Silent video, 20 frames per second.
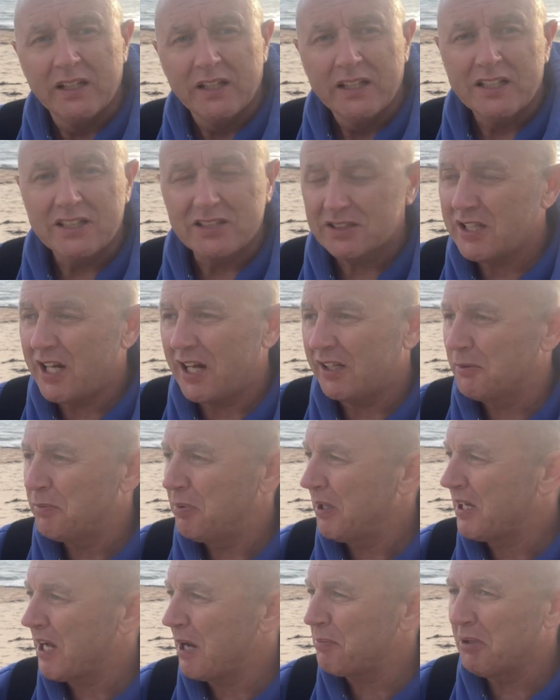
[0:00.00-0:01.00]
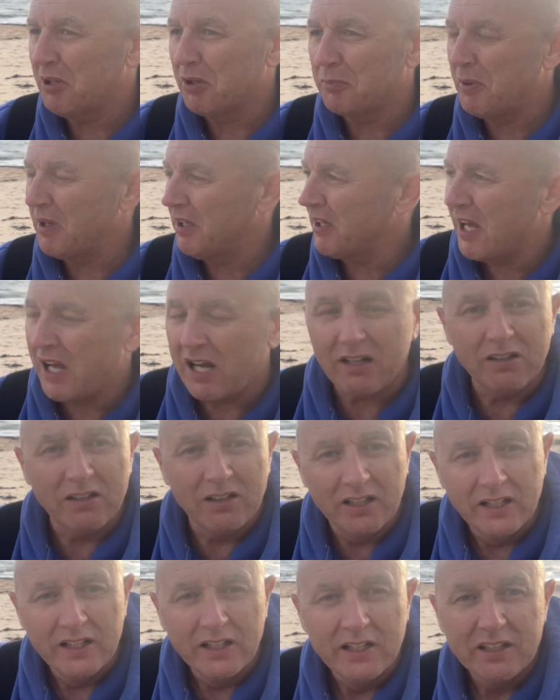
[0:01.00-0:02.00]
It's starting to pick up a little bit now.
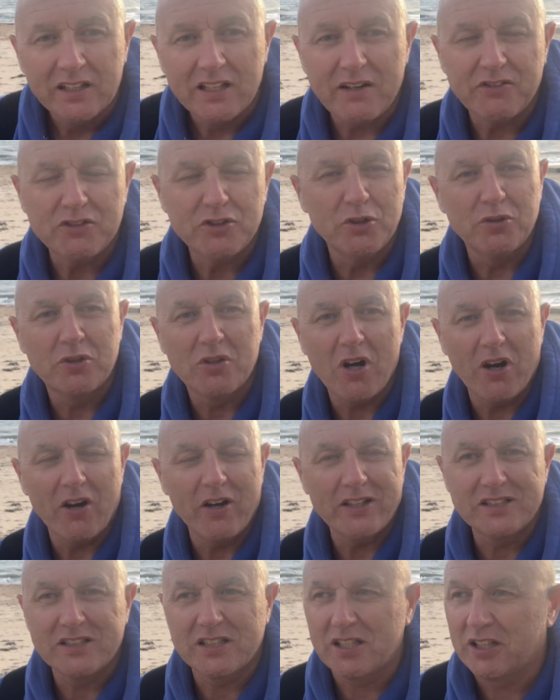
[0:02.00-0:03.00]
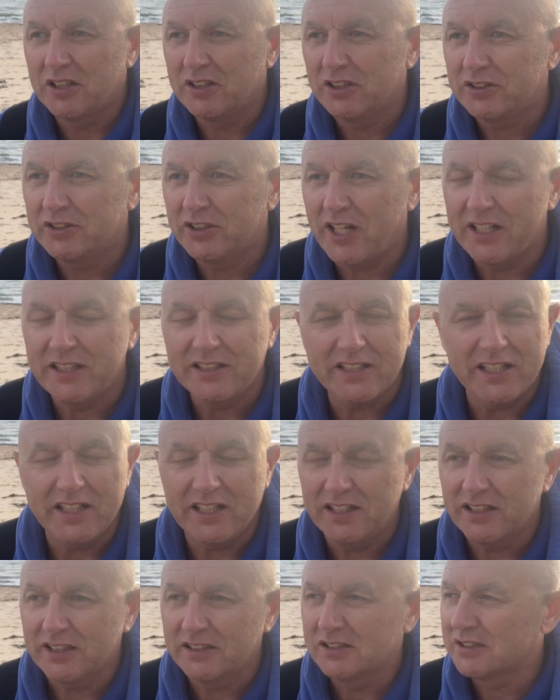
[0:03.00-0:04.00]
The other two guys,
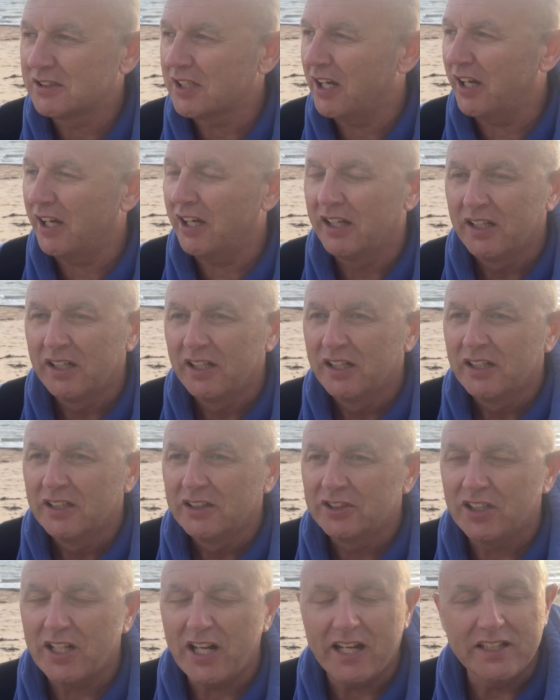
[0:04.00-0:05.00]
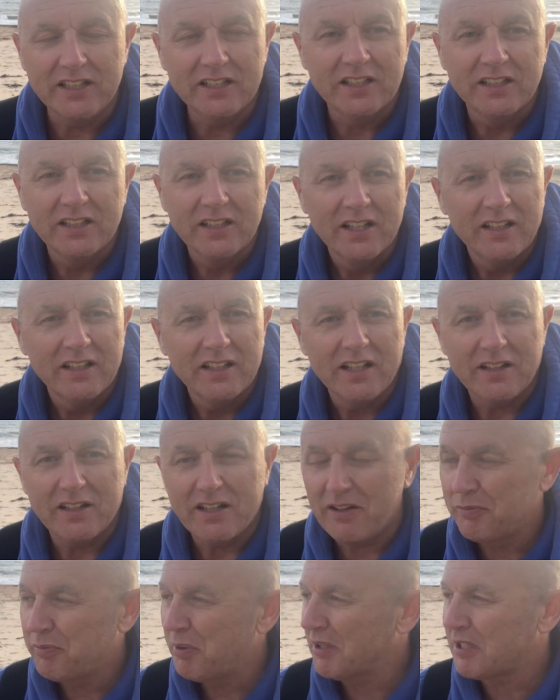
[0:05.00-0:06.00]
JD and Shane,
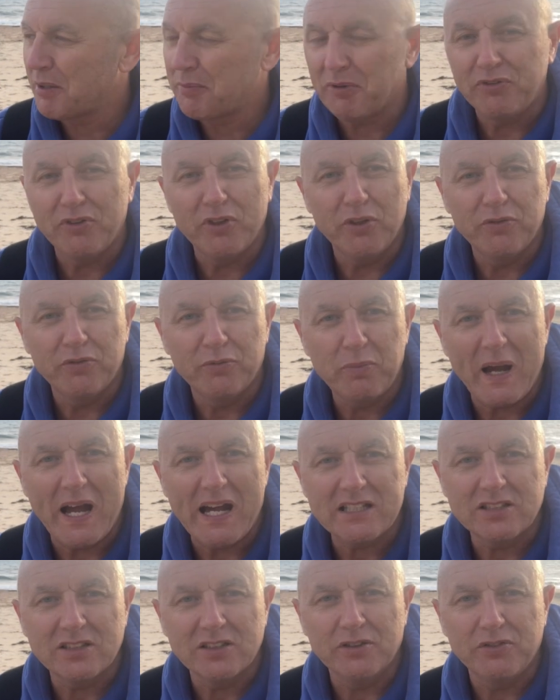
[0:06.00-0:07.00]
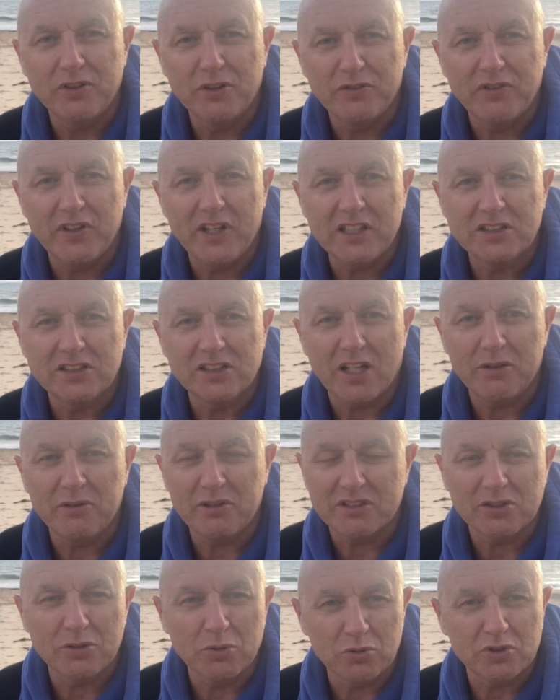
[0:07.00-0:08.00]
they've picked up a few bass and a few fish. So
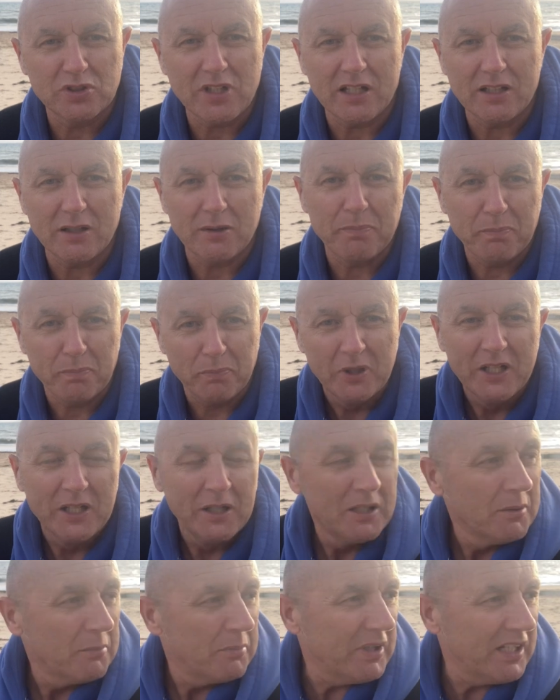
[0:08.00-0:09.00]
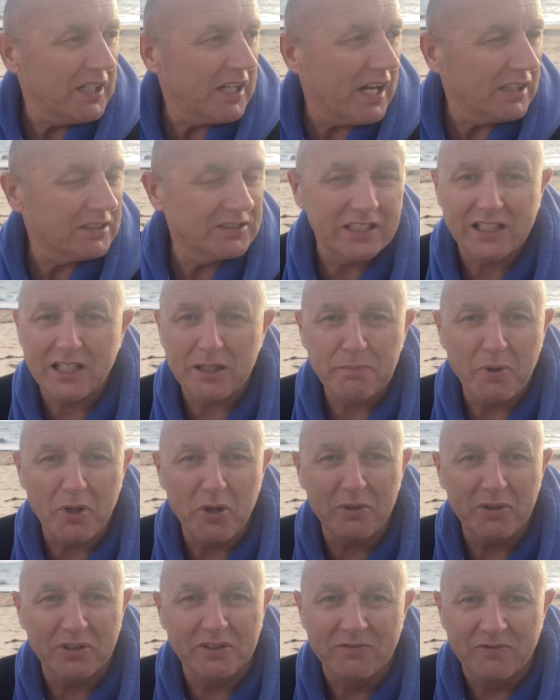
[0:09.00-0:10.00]
it's all starting to be
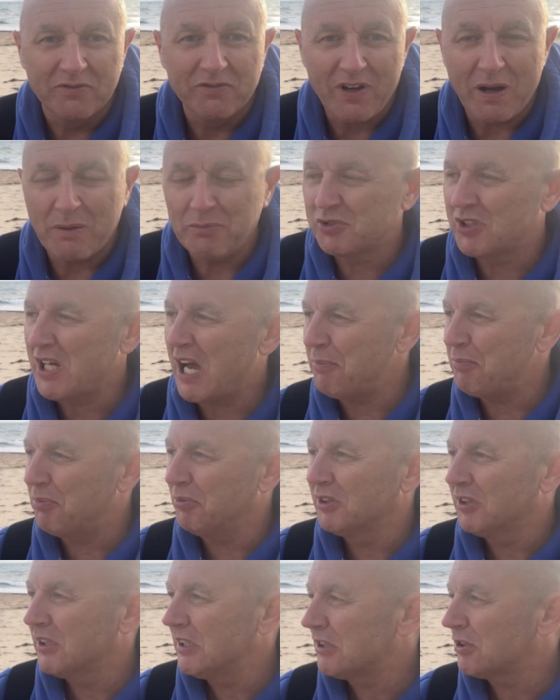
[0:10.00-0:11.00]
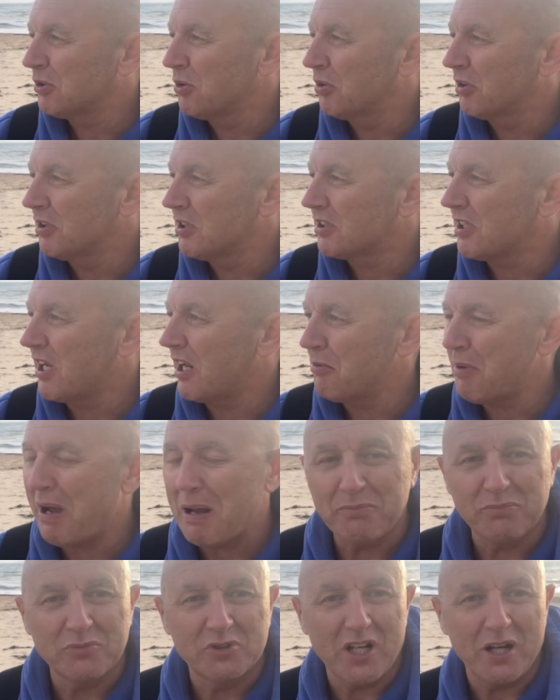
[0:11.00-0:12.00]
tickety-boo and thumbs up, and it's all going to start to
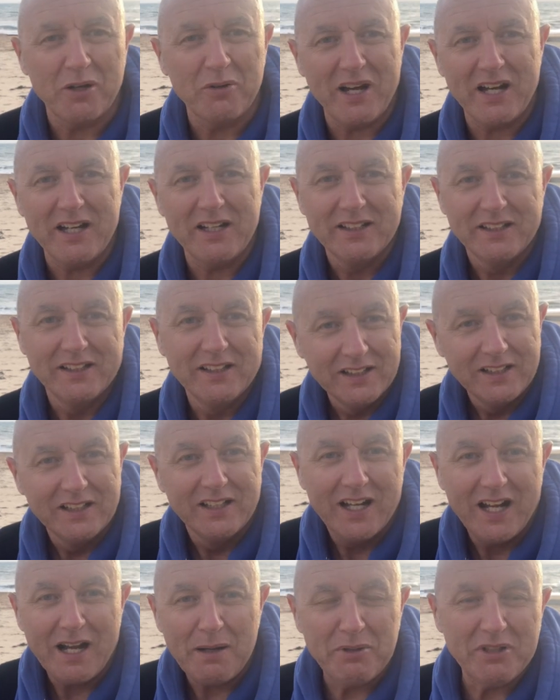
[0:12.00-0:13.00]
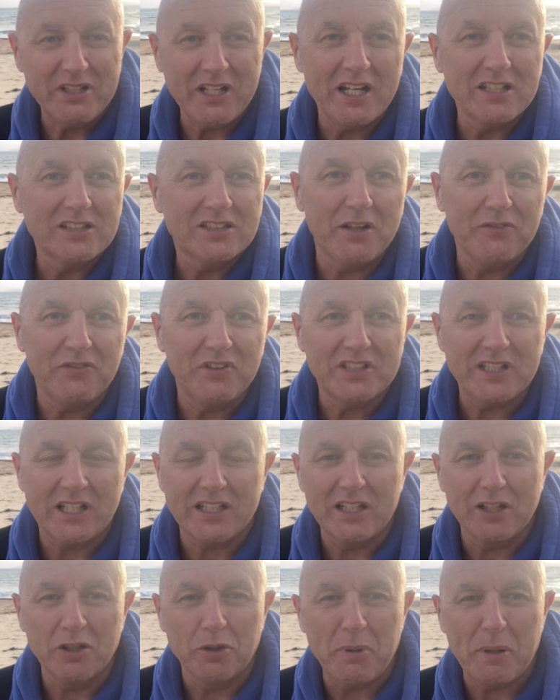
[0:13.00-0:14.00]
happen. So happy days. Hopefully
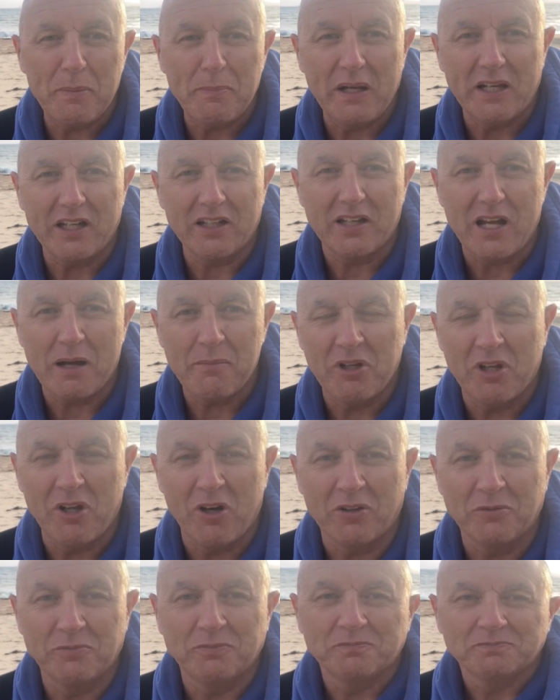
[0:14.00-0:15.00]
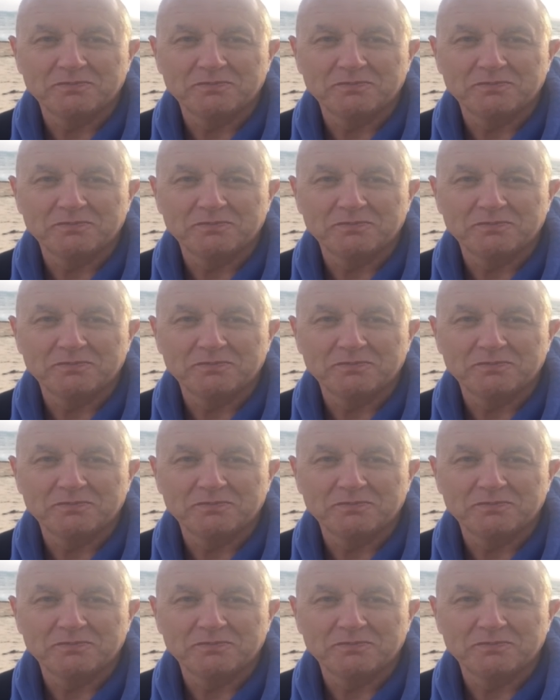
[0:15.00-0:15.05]
something a little bit bigger to come along.